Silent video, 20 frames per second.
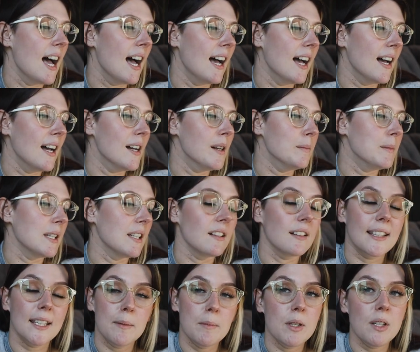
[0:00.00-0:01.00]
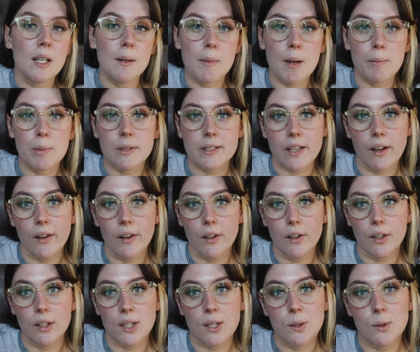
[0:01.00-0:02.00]
um, and our community members
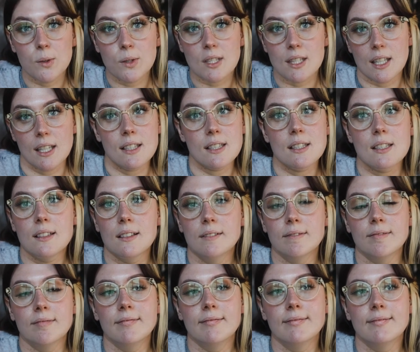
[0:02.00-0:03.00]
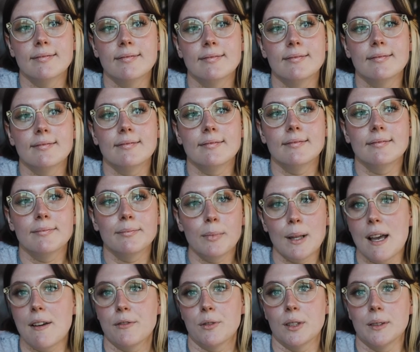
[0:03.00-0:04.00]
all use this
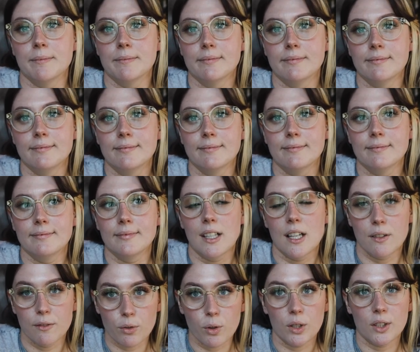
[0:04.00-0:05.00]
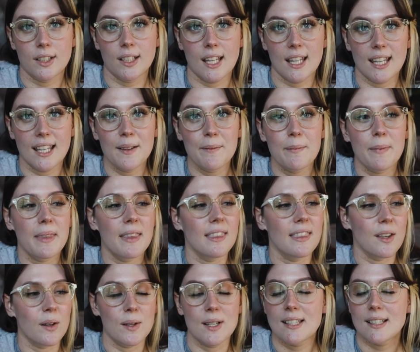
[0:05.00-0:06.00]
platform, unfortunately.
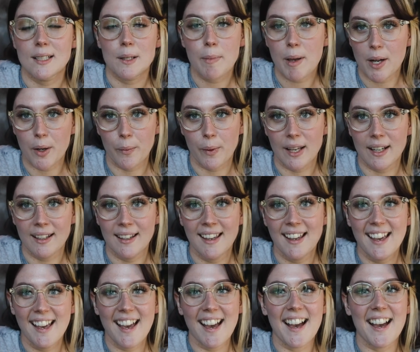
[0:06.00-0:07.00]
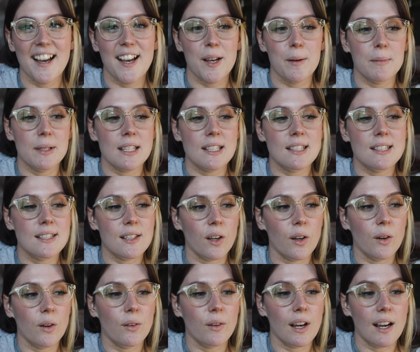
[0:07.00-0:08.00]
There isn't a better one. Um,
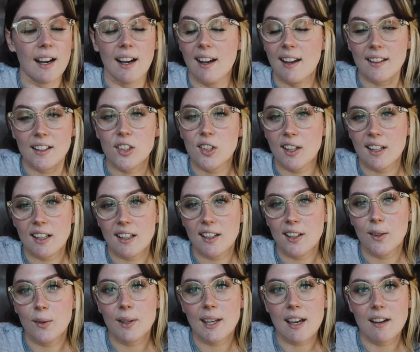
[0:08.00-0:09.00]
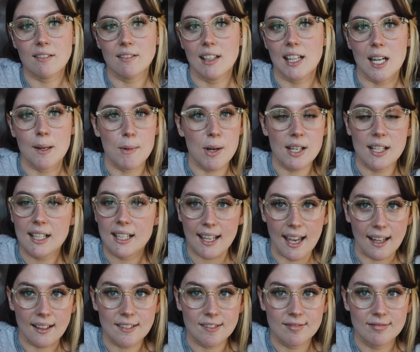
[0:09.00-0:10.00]
so I created a new account and I'm on it
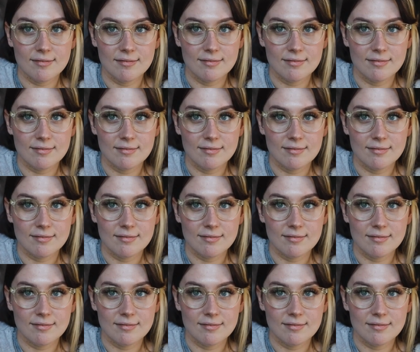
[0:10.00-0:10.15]
again.